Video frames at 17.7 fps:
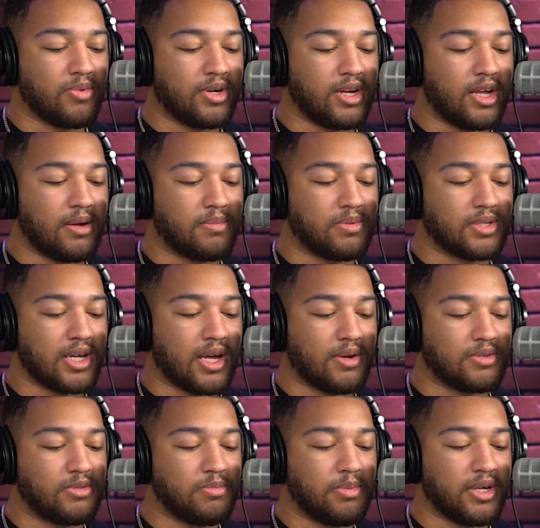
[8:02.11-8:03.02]
renamed
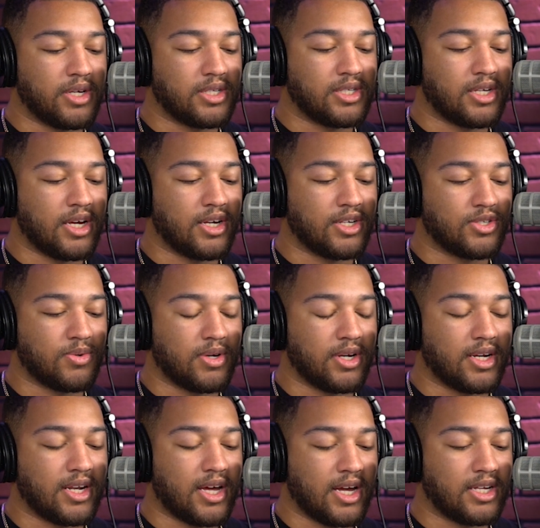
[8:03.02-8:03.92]
Scouts BSA in
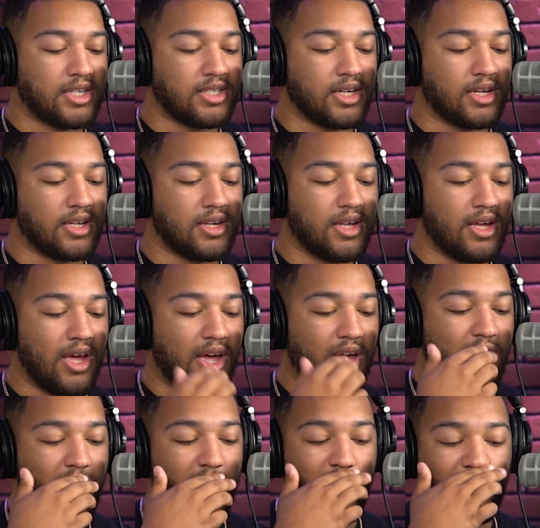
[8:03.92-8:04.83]
2019.
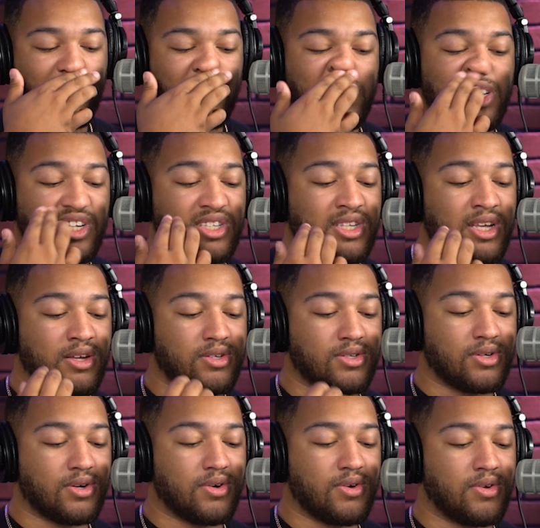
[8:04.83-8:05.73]
Over
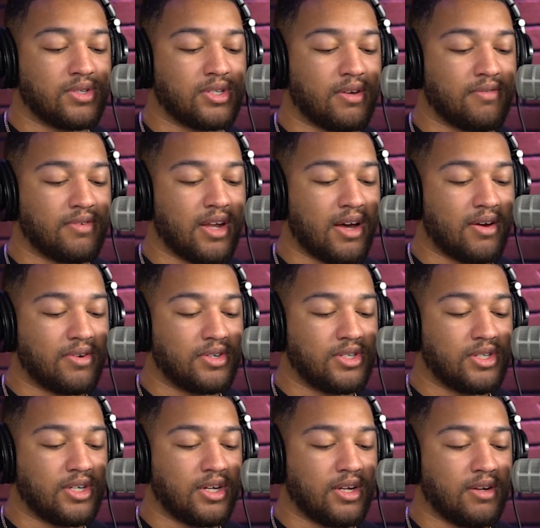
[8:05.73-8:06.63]
6,000 girls have now
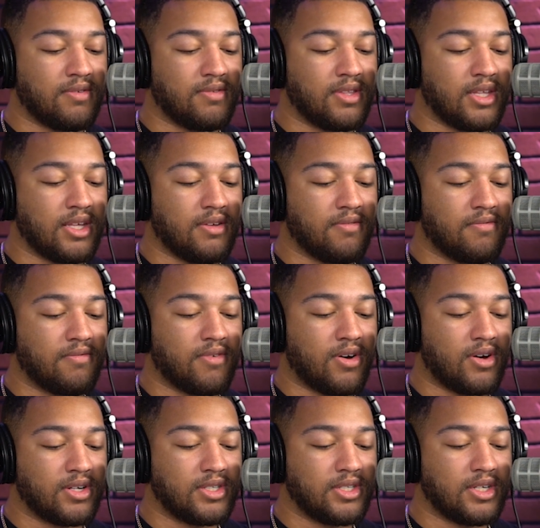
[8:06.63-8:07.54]
achieved the
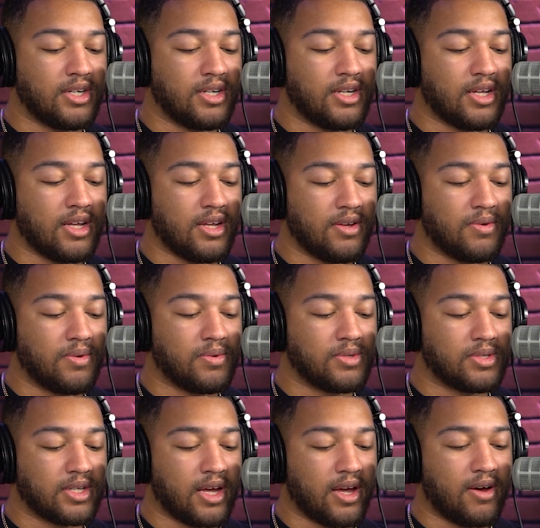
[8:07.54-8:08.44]
vaunted Eagle
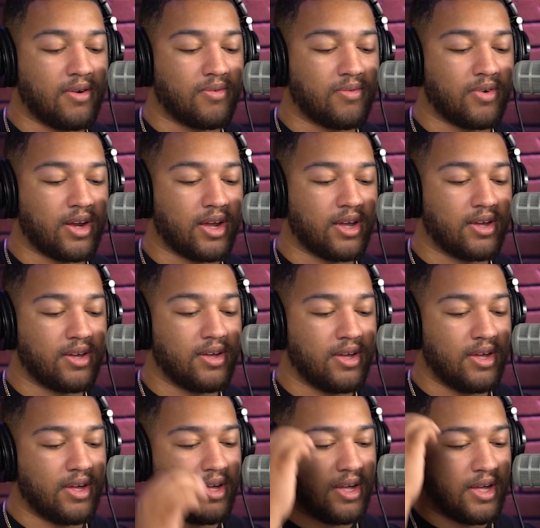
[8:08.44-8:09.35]
Scout rank.
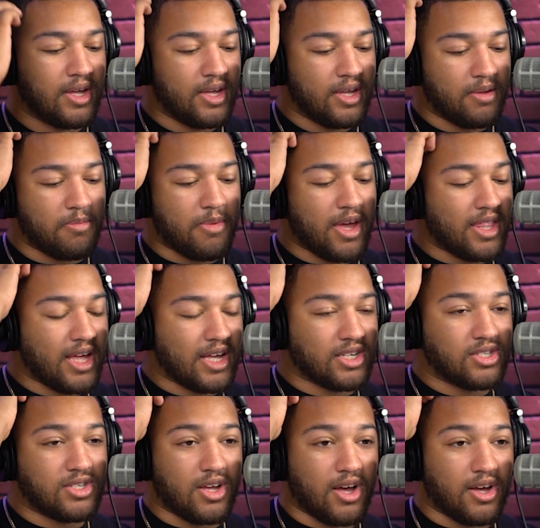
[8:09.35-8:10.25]
Man,
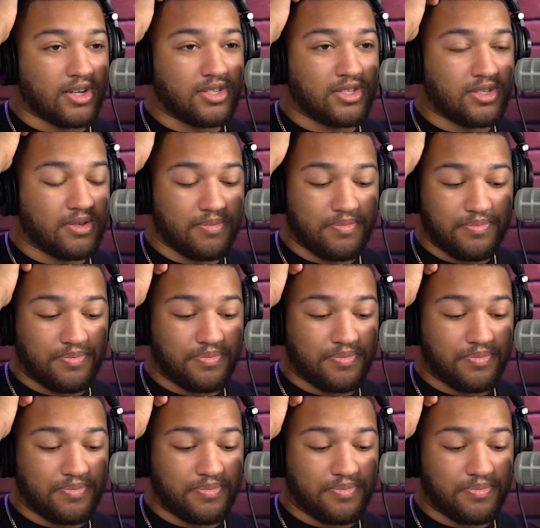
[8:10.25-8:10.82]
that sucks.